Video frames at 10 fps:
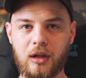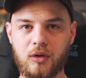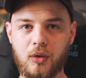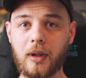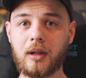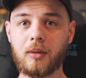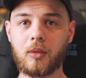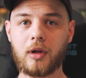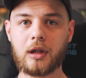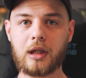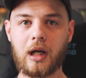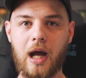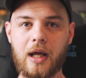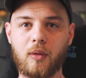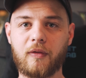during the work
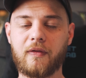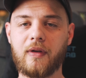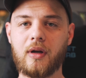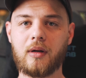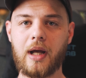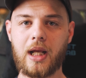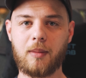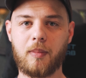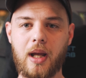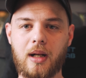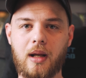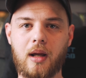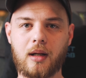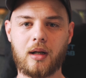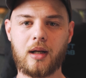I don't feel any pain
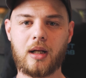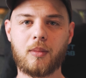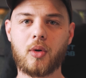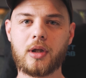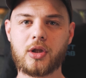anymore.